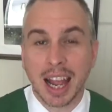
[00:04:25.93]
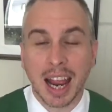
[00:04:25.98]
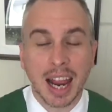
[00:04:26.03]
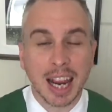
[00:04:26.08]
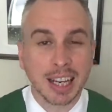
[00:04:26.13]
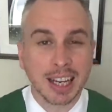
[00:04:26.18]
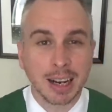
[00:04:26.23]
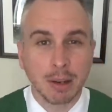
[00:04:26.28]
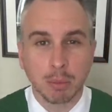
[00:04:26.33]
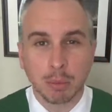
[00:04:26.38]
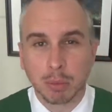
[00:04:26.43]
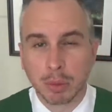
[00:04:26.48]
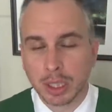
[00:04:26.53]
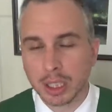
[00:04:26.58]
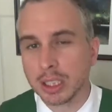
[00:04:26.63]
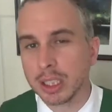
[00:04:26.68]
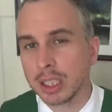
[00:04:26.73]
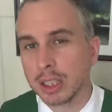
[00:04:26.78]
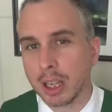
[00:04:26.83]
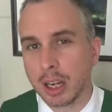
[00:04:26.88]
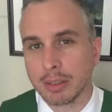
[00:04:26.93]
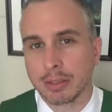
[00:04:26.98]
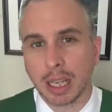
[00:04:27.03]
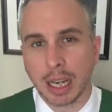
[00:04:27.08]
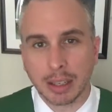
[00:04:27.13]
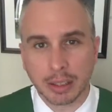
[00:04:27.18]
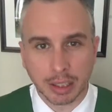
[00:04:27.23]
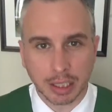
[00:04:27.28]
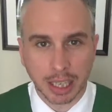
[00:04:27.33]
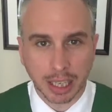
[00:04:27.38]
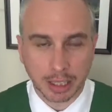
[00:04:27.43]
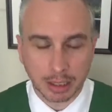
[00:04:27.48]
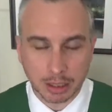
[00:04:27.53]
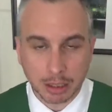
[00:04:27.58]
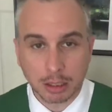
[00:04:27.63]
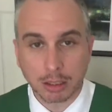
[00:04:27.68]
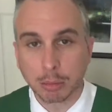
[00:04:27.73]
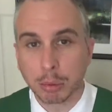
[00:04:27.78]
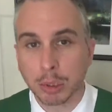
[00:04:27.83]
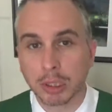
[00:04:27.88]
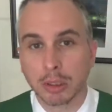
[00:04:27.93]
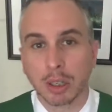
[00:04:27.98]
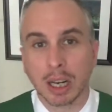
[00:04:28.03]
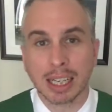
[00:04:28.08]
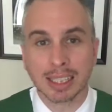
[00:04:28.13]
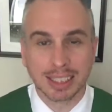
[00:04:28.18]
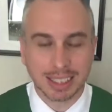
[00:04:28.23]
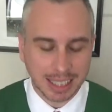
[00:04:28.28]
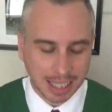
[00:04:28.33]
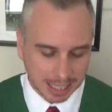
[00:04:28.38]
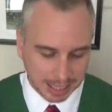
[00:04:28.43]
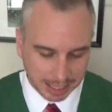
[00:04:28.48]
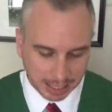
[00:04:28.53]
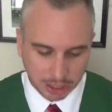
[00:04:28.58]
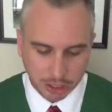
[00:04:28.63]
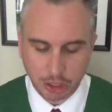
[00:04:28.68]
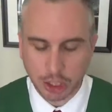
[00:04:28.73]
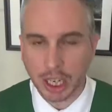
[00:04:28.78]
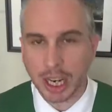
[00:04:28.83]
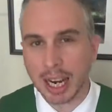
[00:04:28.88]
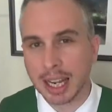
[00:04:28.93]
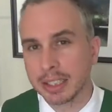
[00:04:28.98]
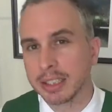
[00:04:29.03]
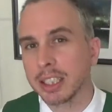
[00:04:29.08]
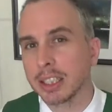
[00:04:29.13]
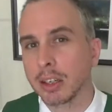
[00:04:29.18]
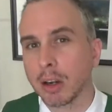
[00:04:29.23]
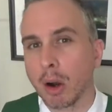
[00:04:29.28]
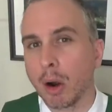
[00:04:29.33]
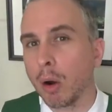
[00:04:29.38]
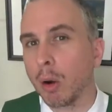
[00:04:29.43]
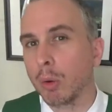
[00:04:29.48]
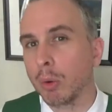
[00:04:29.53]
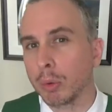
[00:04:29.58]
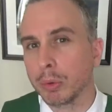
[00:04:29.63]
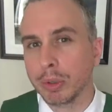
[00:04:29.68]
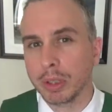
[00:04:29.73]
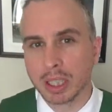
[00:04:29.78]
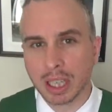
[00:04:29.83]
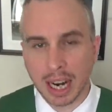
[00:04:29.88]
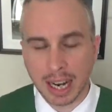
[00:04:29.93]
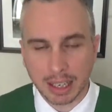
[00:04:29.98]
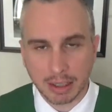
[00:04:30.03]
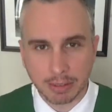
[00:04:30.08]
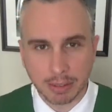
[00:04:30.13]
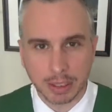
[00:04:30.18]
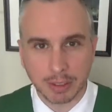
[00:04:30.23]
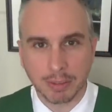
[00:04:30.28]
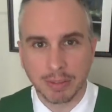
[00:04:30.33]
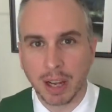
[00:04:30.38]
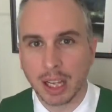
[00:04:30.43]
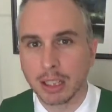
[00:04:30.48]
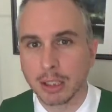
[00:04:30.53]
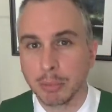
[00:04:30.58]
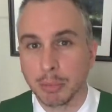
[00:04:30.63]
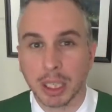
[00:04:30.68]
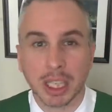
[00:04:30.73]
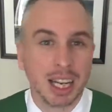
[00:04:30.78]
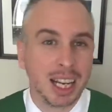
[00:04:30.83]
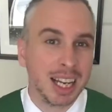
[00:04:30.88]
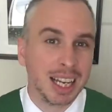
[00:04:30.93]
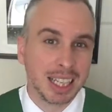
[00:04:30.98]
and I really loved how the characters progress and they each had their own kind of development.